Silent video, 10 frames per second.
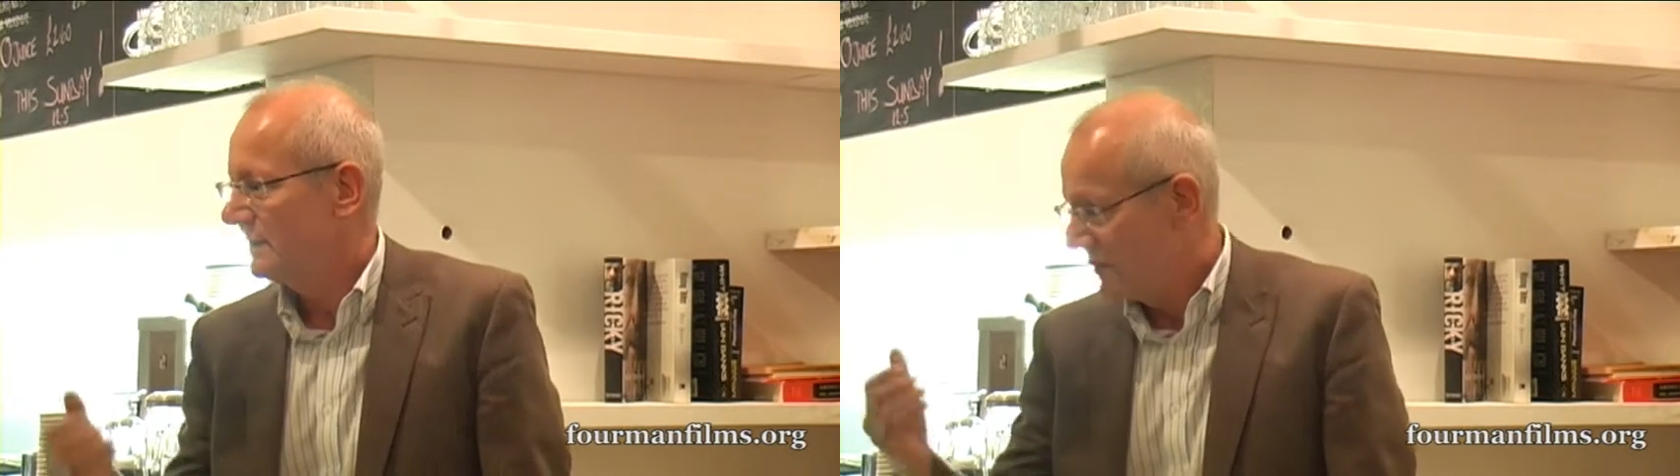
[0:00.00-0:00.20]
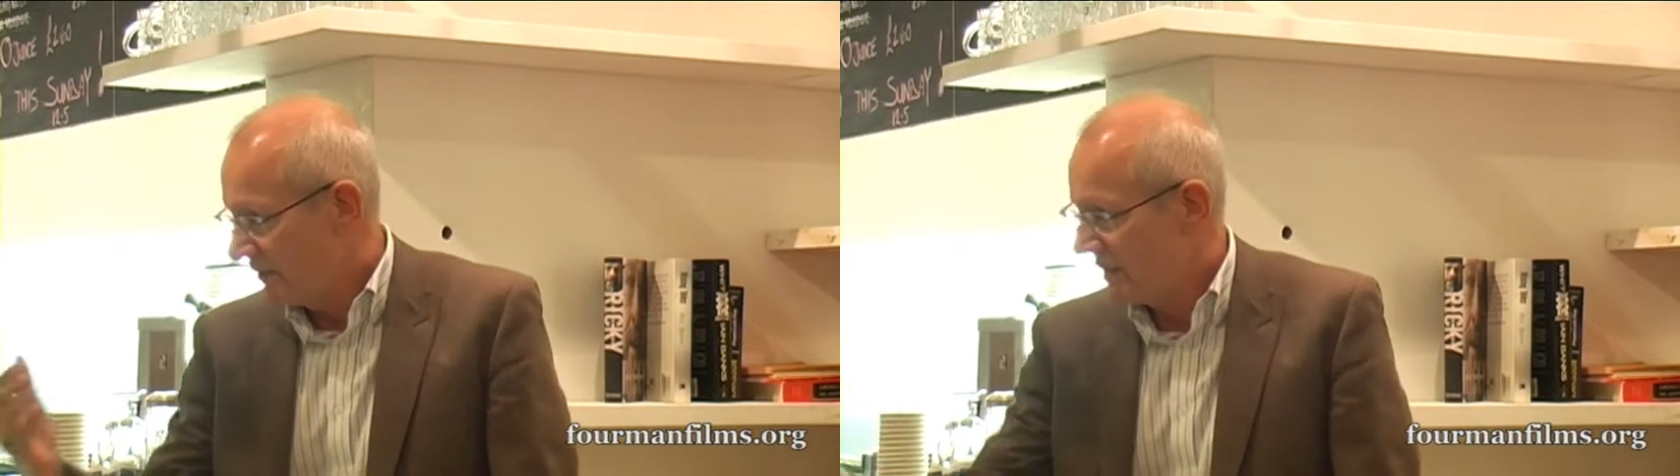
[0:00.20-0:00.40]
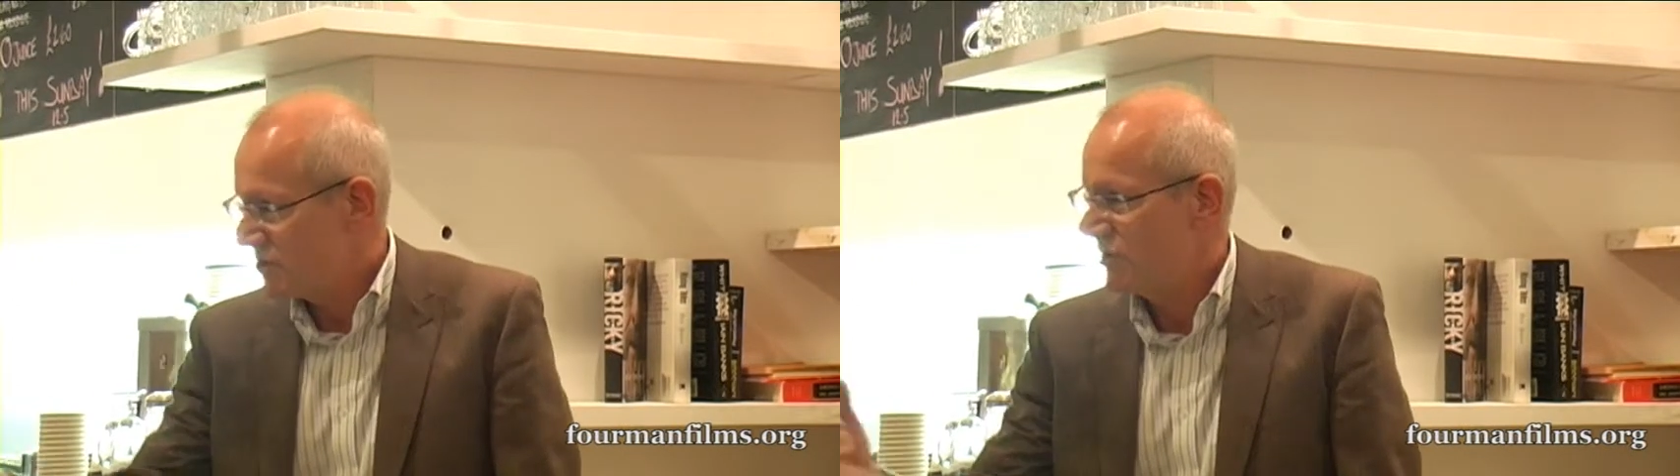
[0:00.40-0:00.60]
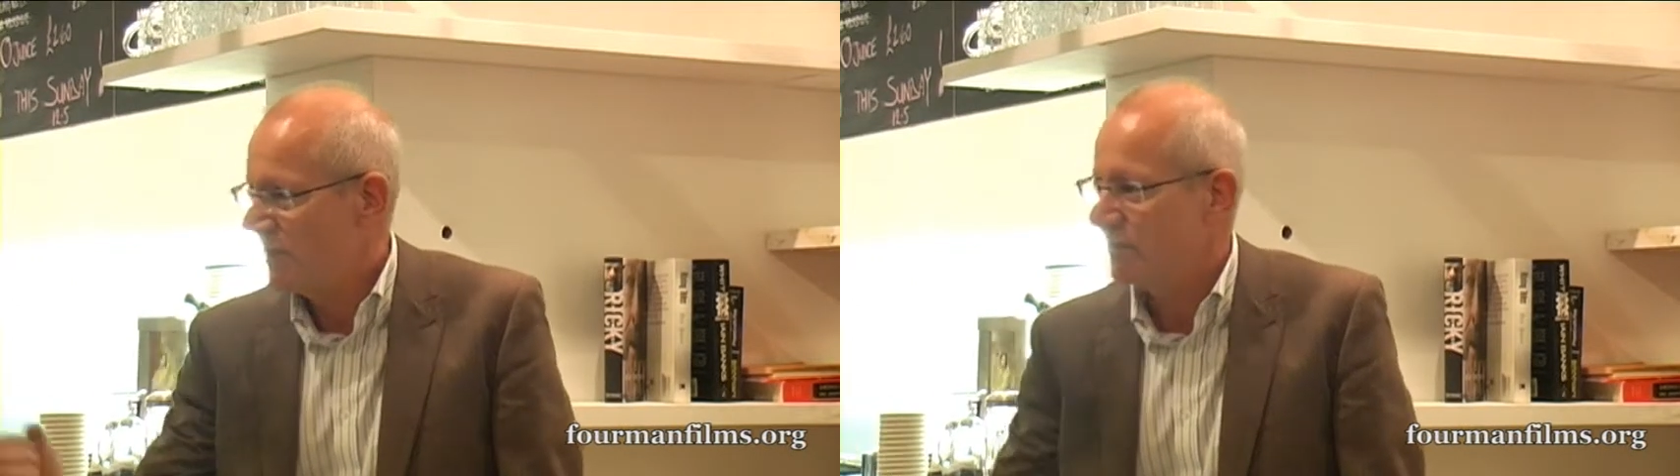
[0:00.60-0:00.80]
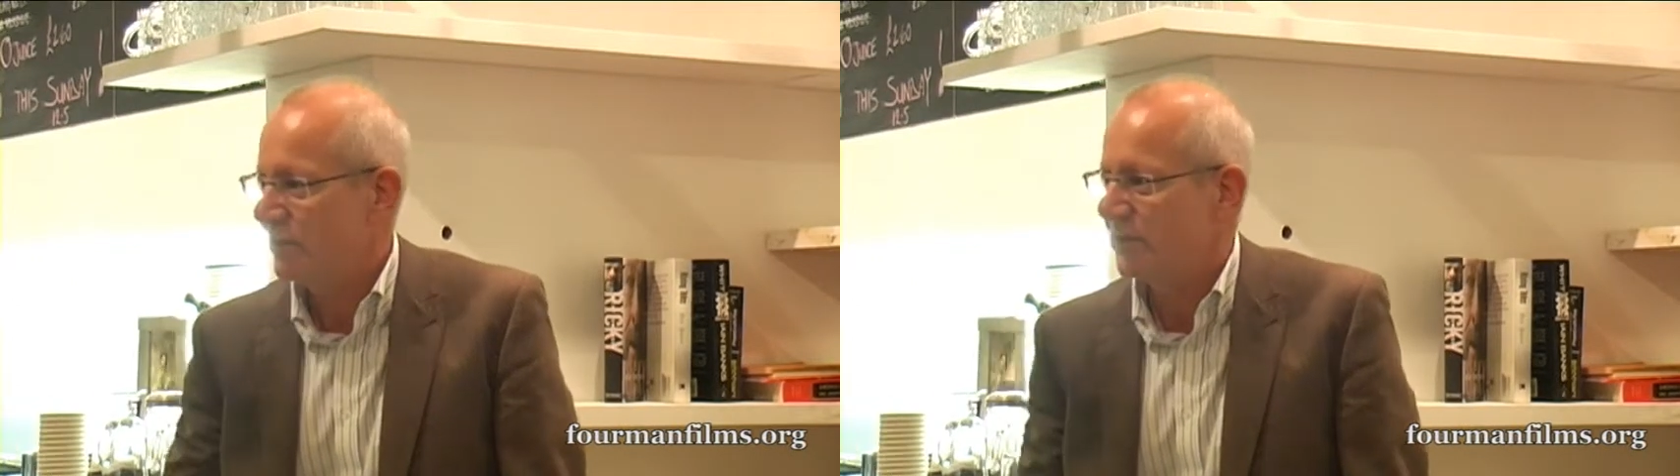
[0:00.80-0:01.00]
Next
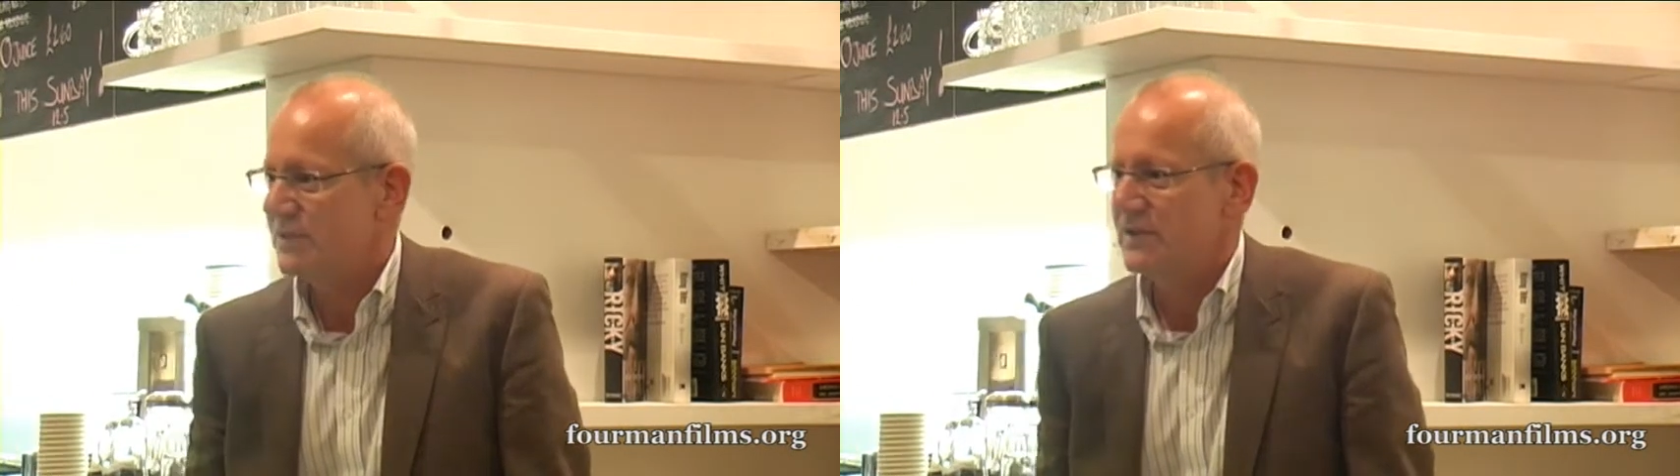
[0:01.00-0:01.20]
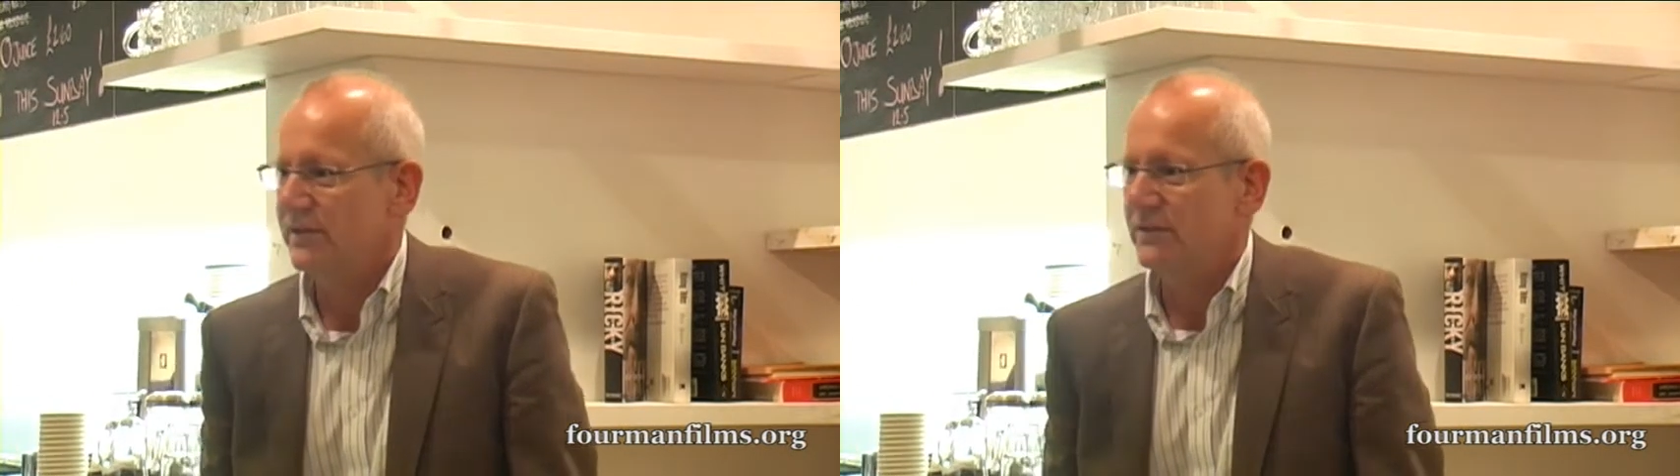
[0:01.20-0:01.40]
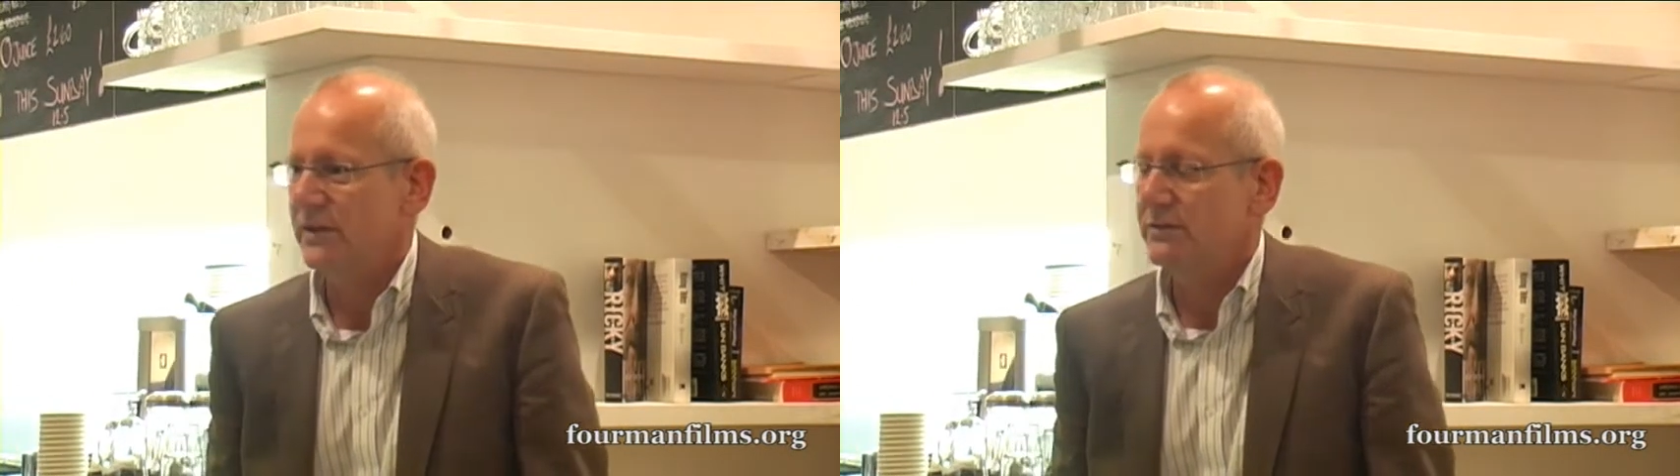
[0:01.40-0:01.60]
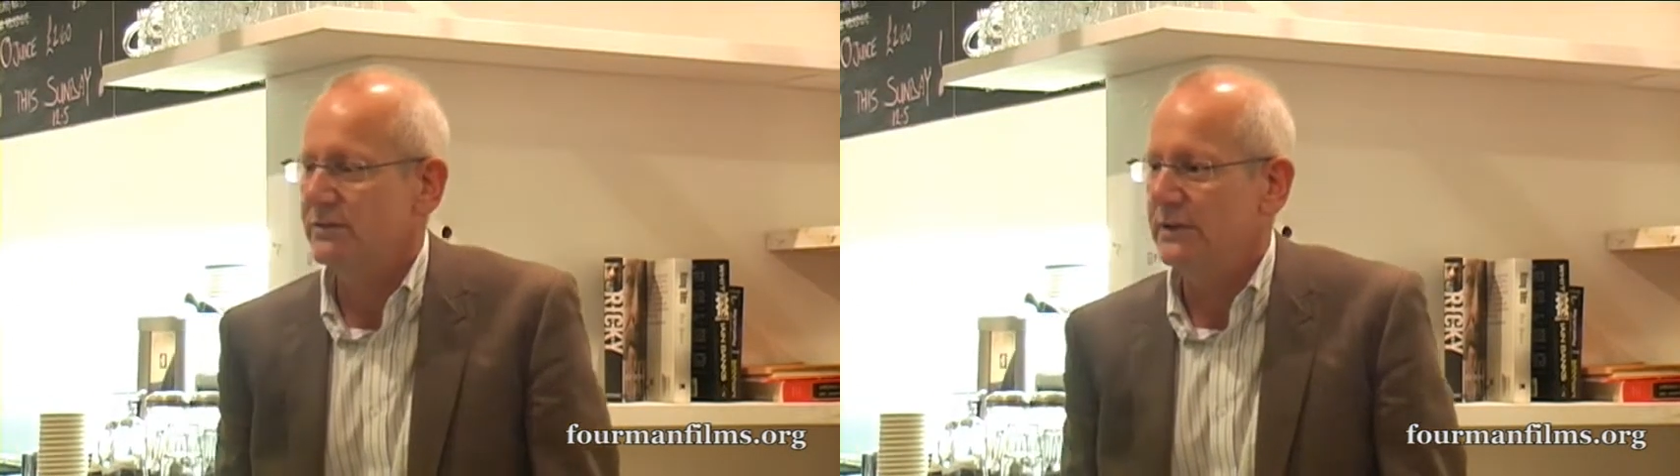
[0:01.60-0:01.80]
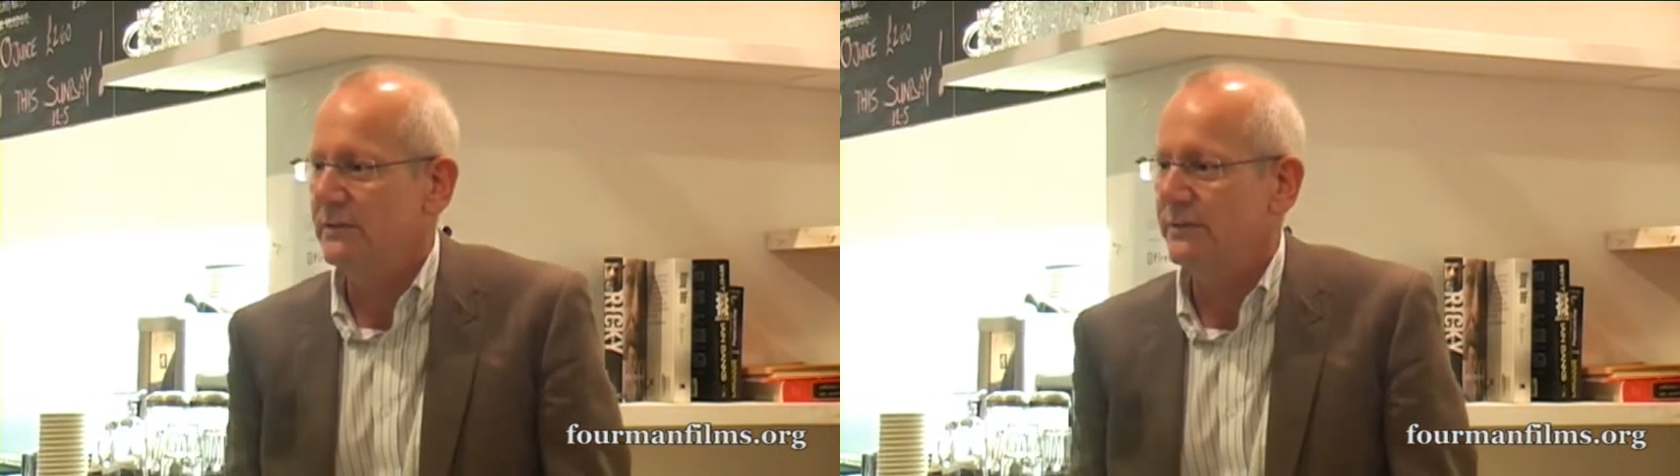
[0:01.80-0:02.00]
year we've got the
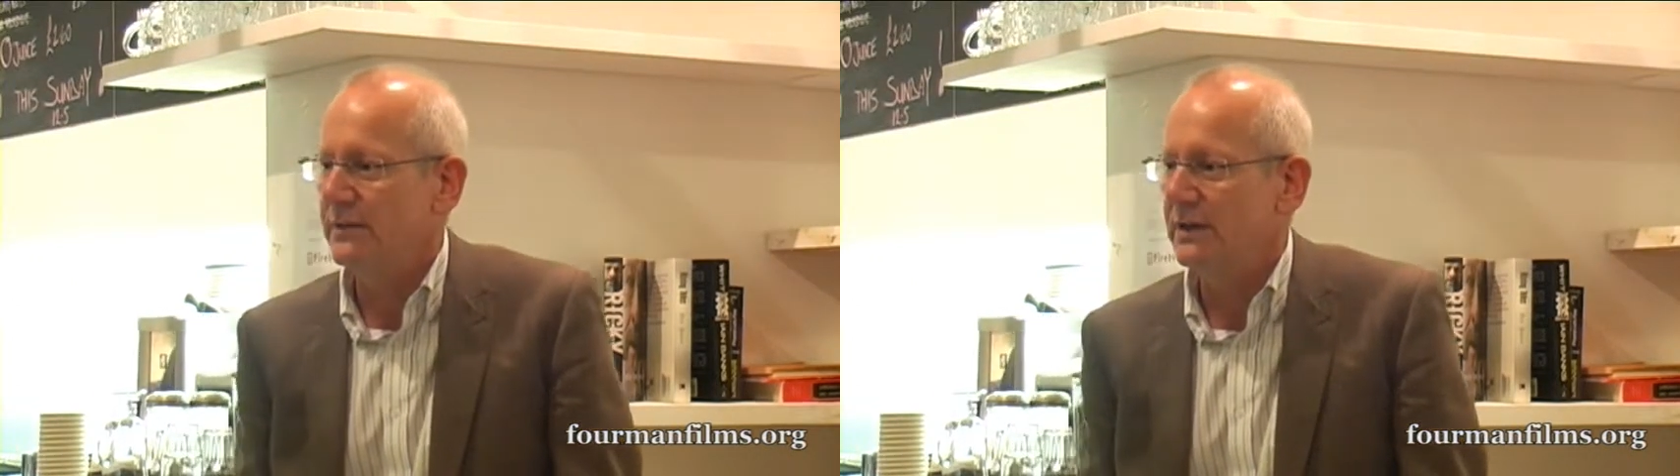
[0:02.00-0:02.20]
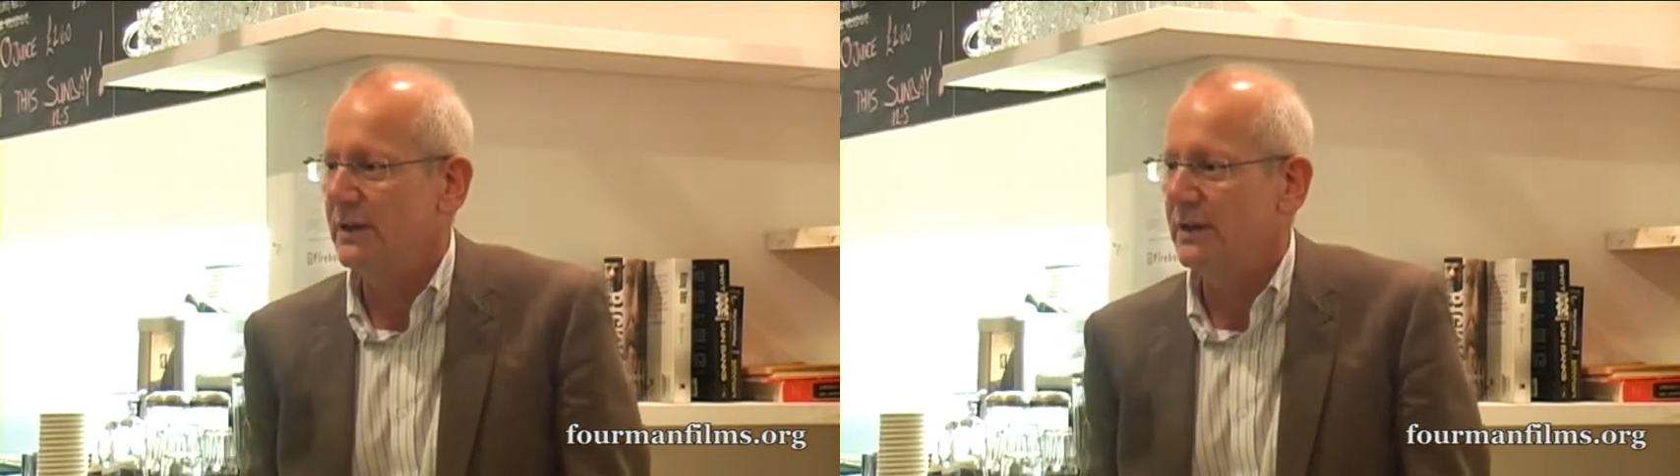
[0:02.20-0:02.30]
centenary of the,